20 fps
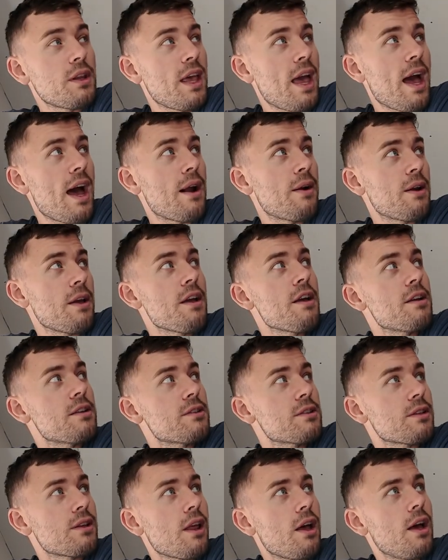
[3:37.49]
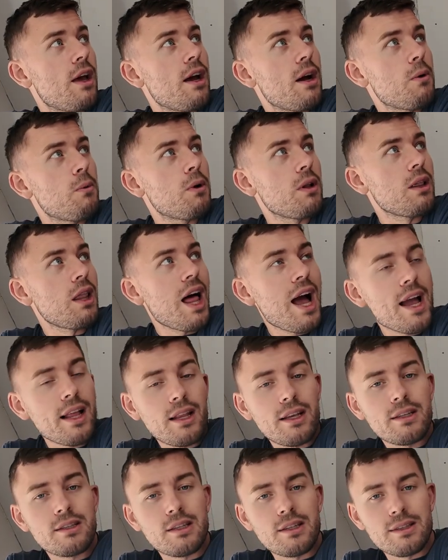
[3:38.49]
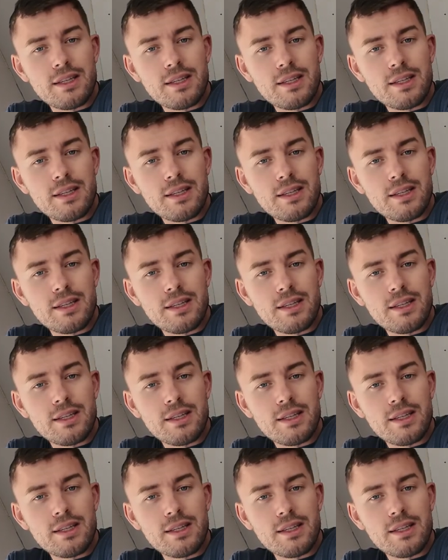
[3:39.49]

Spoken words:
the areas that we're likely to